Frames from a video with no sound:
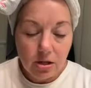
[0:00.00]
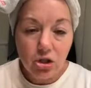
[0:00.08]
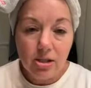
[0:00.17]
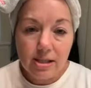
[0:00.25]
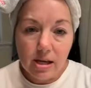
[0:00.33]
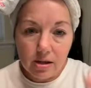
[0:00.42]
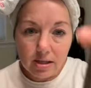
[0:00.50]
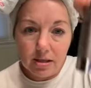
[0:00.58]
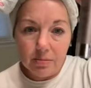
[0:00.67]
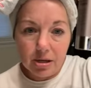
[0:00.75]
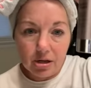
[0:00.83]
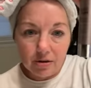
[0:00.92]
they should sell it
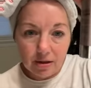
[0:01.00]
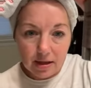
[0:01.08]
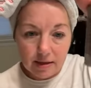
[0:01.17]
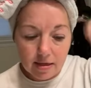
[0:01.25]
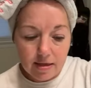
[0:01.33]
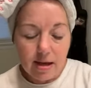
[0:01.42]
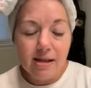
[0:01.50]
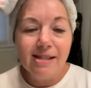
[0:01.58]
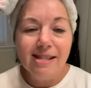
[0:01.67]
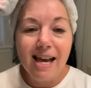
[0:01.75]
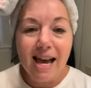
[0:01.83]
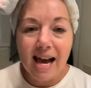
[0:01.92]
in a bigger thing than
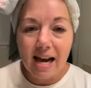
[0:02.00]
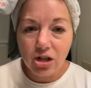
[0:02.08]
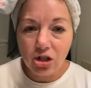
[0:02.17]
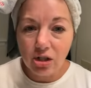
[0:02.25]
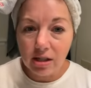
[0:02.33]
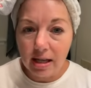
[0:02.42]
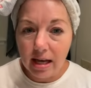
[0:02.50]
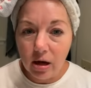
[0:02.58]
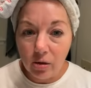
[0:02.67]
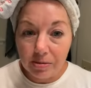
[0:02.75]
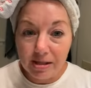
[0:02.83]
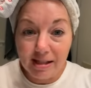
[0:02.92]
this, actually
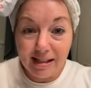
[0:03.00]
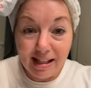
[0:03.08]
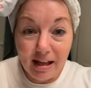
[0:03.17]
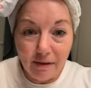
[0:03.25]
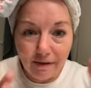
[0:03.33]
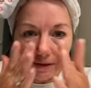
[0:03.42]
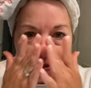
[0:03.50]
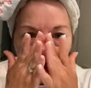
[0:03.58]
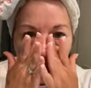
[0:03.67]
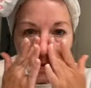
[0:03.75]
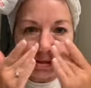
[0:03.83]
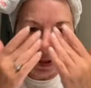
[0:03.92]
helps lift
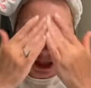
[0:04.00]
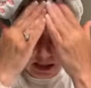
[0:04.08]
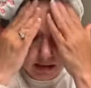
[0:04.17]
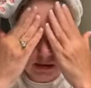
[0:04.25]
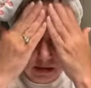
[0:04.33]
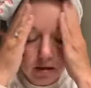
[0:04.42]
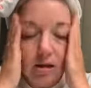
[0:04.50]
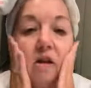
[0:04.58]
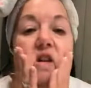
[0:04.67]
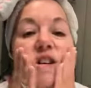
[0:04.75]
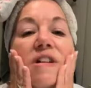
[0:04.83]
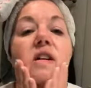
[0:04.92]
our skin.
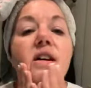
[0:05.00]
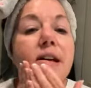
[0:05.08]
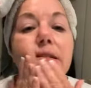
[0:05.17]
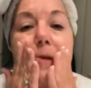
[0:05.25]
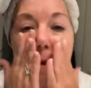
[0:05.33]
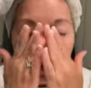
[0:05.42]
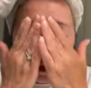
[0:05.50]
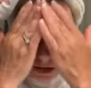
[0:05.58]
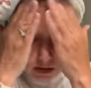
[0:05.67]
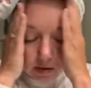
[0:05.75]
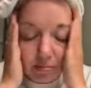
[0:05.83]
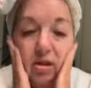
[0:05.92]

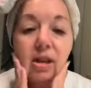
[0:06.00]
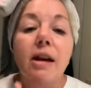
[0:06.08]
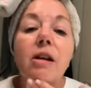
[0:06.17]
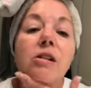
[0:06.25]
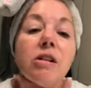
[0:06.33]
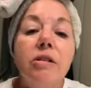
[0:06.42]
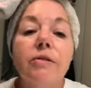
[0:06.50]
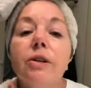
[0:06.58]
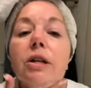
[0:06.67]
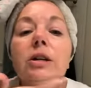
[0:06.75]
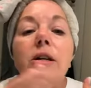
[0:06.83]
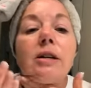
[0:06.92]
So I put that all
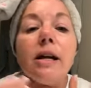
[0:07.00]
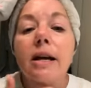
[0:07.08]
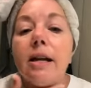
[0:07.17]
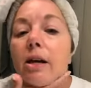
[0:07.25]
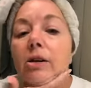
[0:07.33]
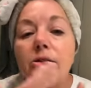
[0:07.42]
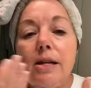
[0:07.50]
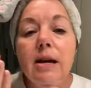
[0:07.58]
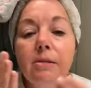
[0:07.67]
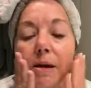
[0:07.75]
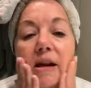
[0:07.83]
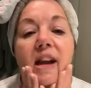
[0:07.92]
over and I go
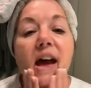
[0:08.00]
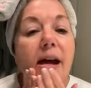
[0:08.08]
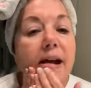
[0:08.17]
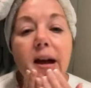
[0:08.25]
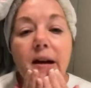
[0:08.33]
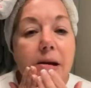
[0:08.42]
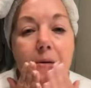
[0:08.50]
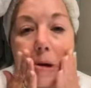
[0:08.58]
down my neck